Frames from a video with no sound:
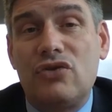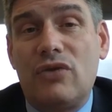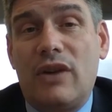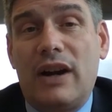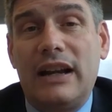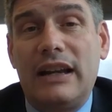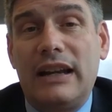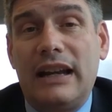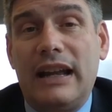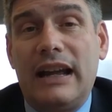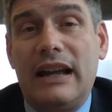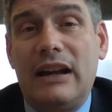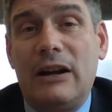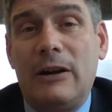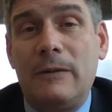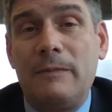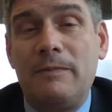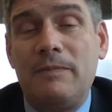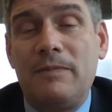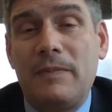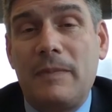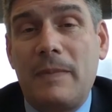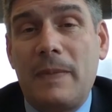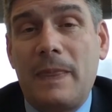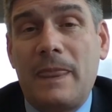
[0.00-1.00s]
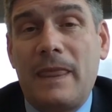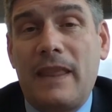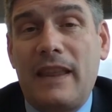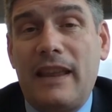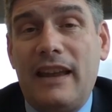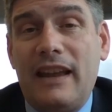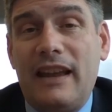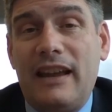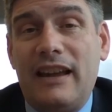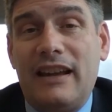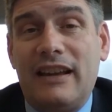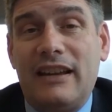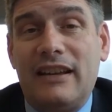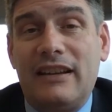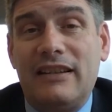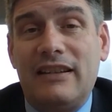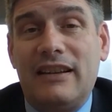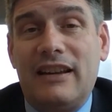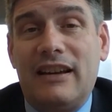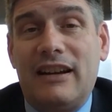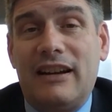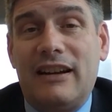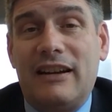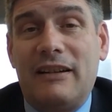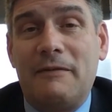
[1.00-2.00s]
right now, and
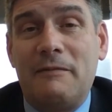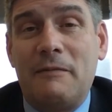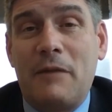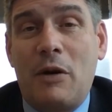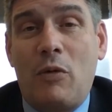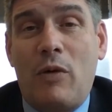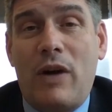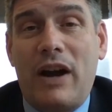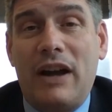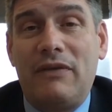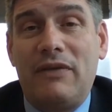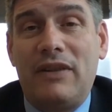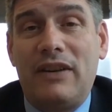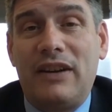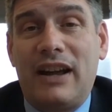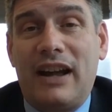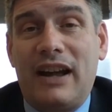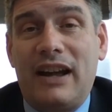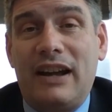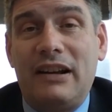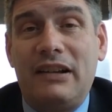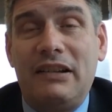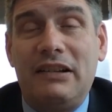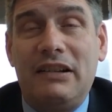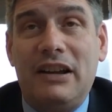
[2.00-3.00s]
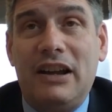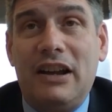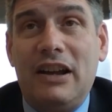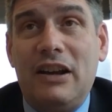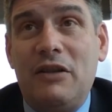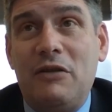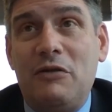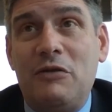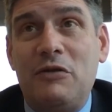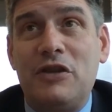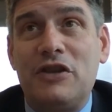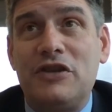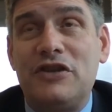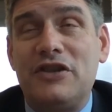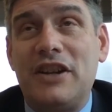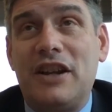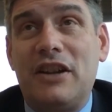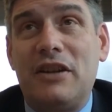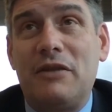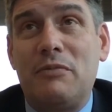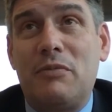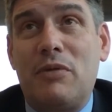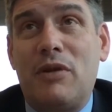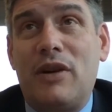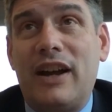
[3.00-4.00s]
uh, my wife and I, we
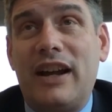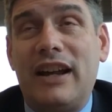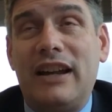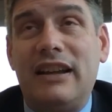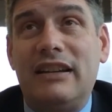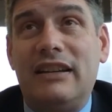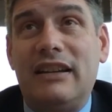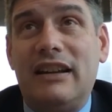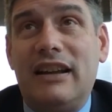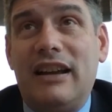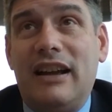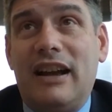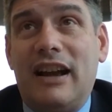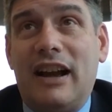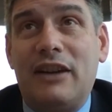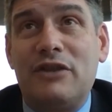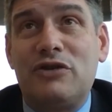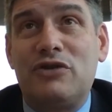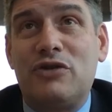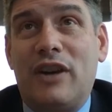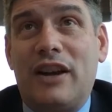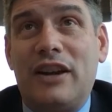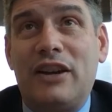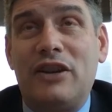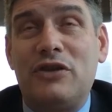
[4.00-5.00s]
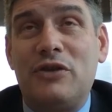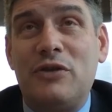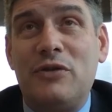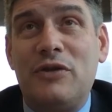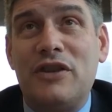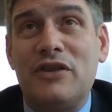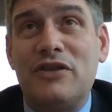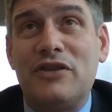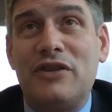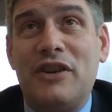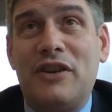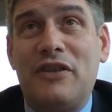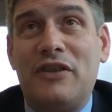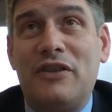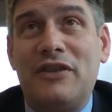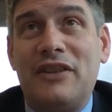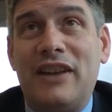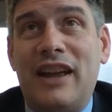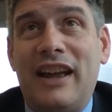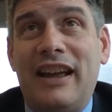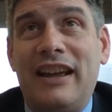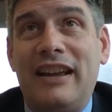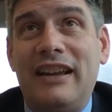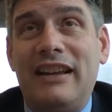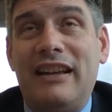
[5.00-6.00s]
celebrate, I was trying to do this the other
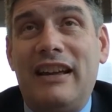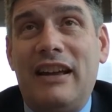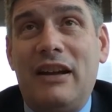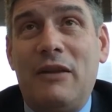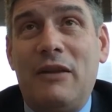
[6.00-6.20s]
day,